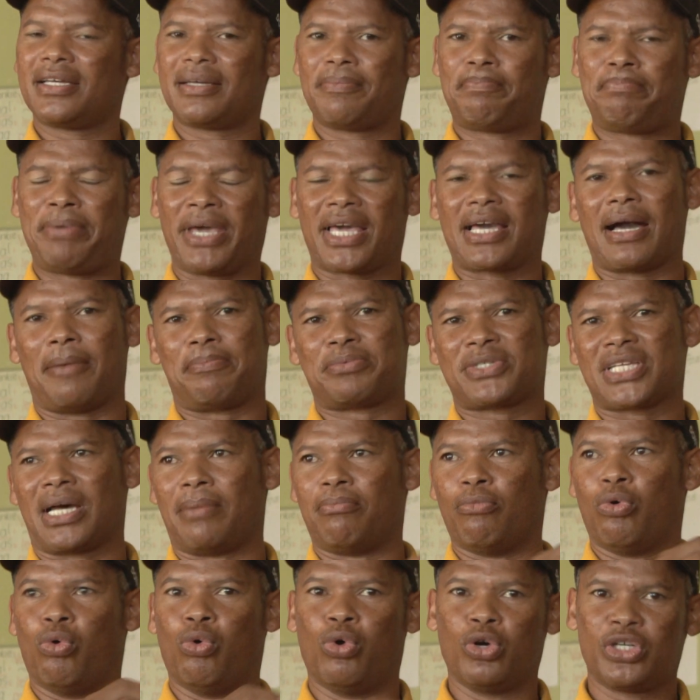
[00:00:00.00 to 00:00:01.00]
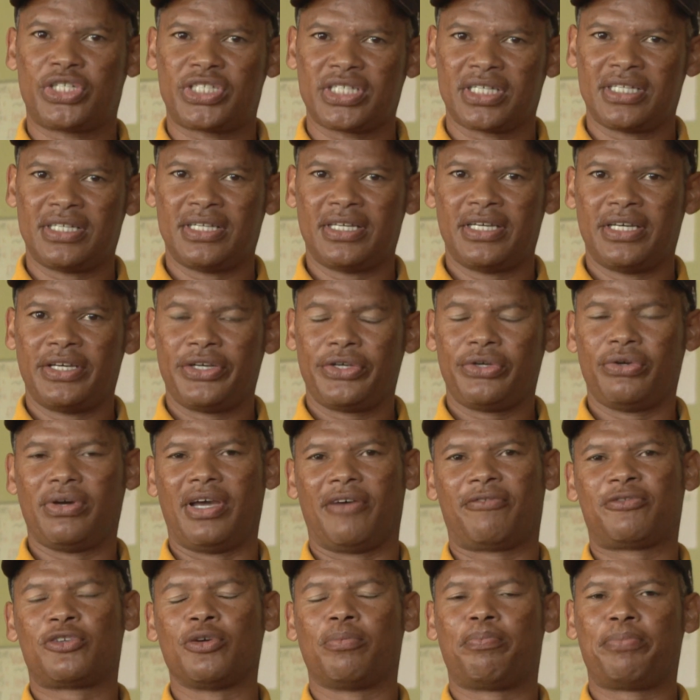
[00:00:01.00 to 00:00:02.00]
pick up some wood. You
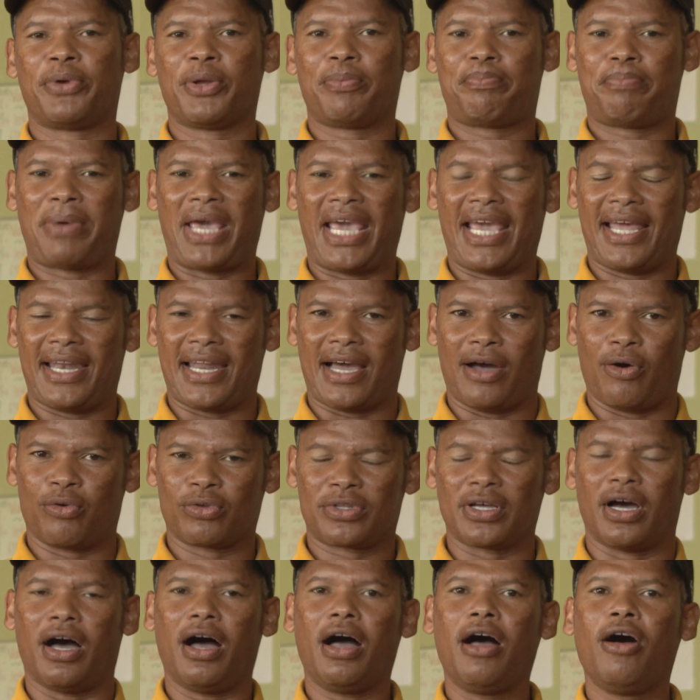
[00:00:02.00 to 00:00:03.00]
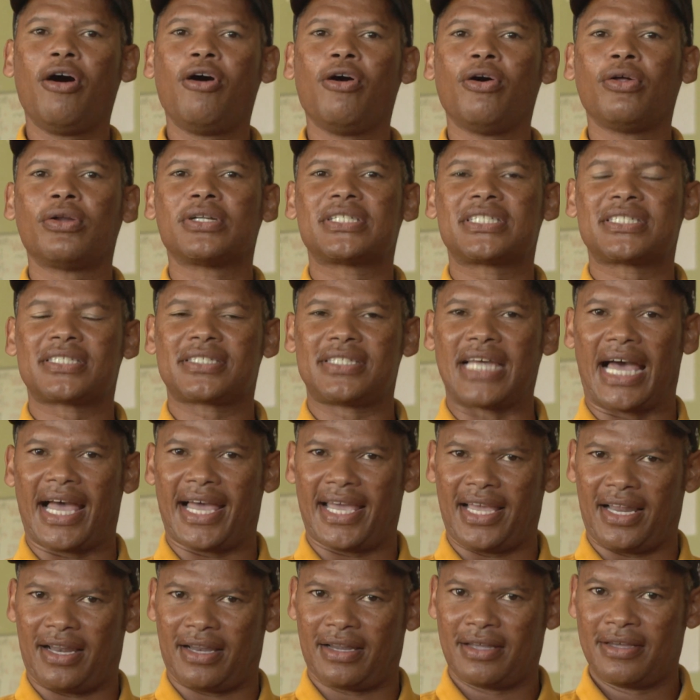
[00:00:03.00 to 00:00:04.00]
have to prepare now the old
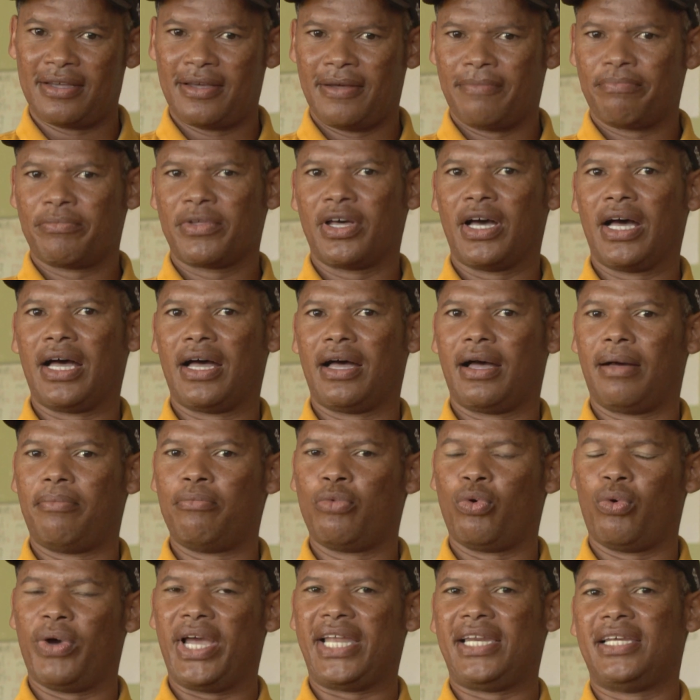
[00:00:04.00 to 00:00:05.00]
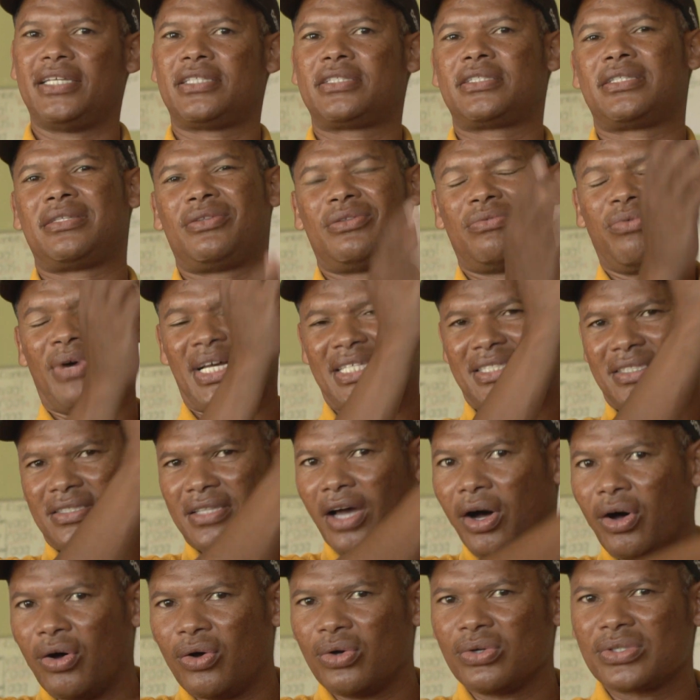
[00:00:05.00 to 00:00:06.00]
style, when it was
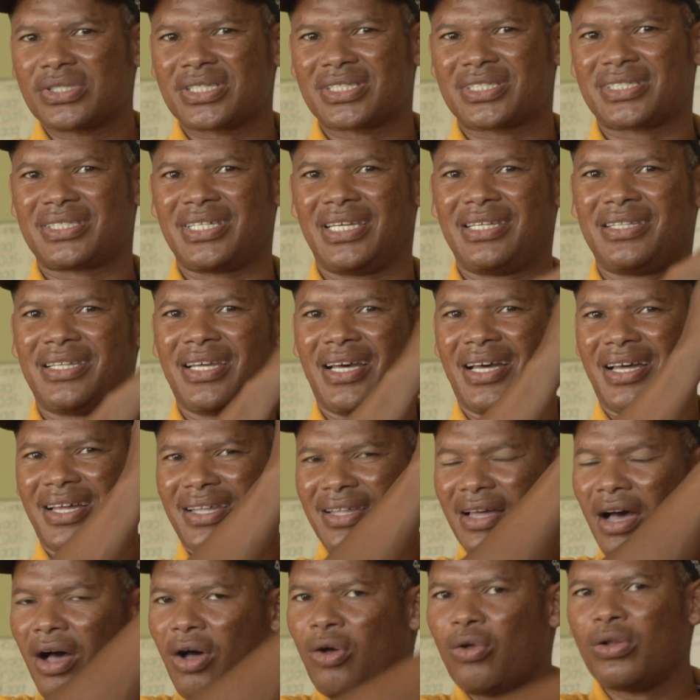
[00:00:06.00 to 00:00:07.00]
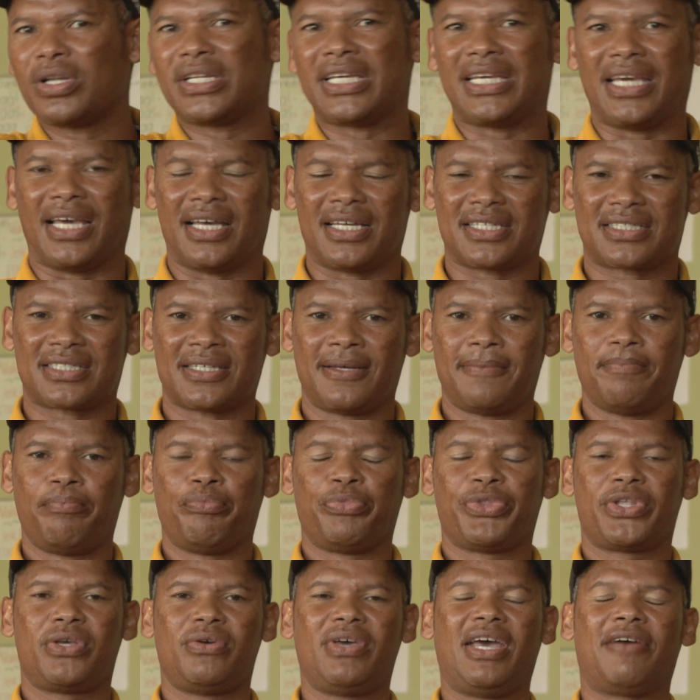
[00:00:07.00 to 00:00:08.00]
those in the old years.
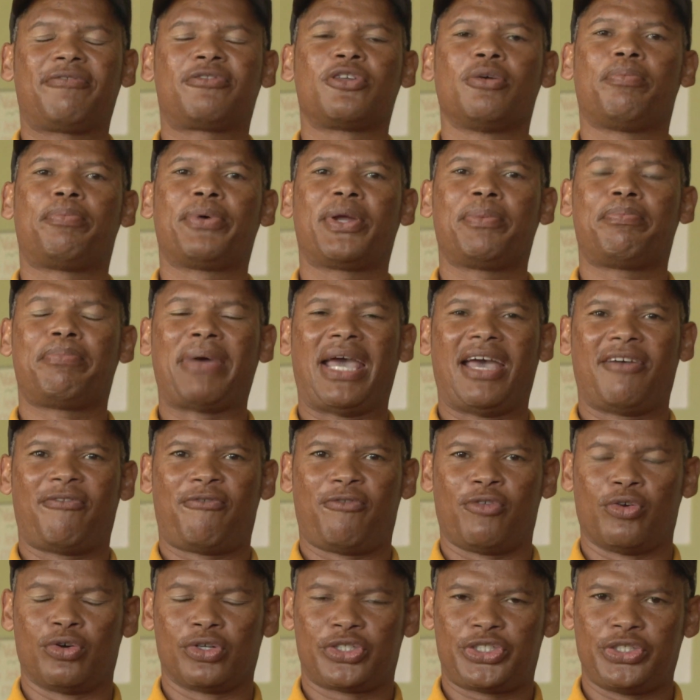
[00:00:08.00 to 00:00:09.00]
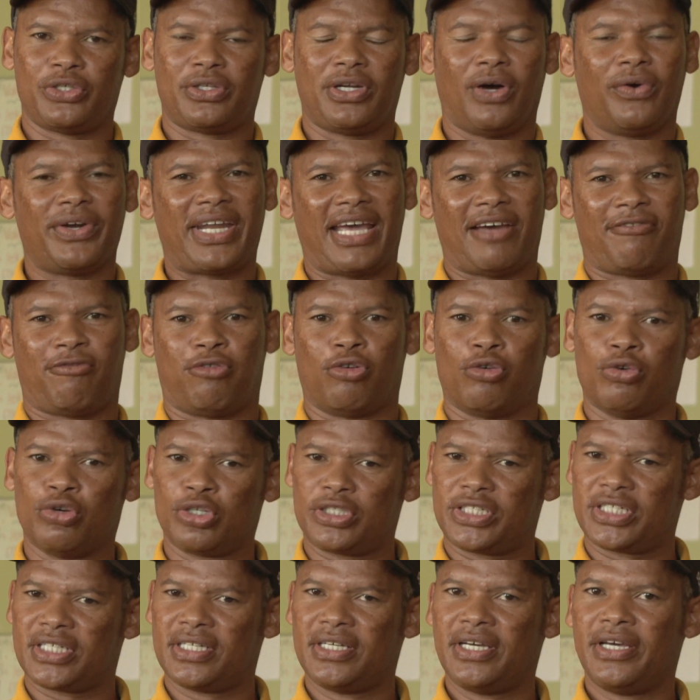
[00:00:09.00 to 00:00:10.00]
You have to prepare food. You don't have
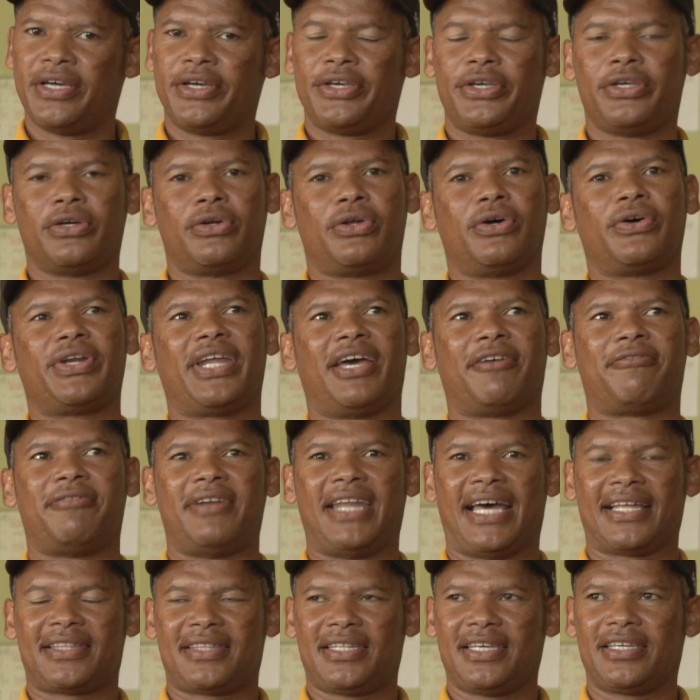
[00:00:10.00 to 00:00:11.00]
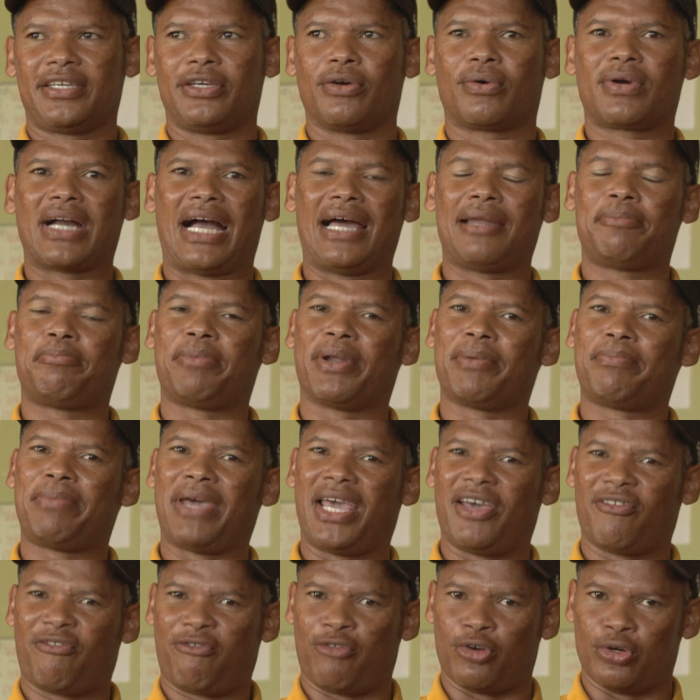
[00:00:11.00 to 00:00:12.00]
wood. You don't have nothing. You can't
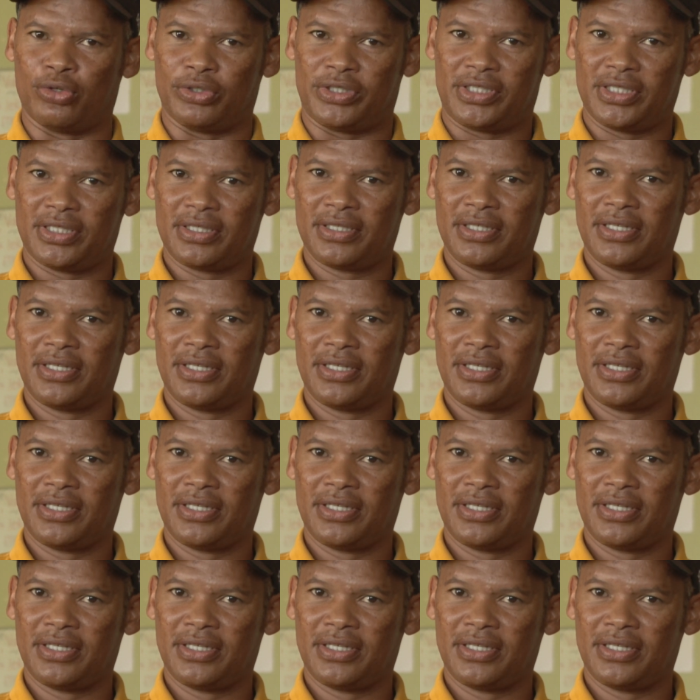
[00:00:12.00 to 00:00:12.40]
prepare food.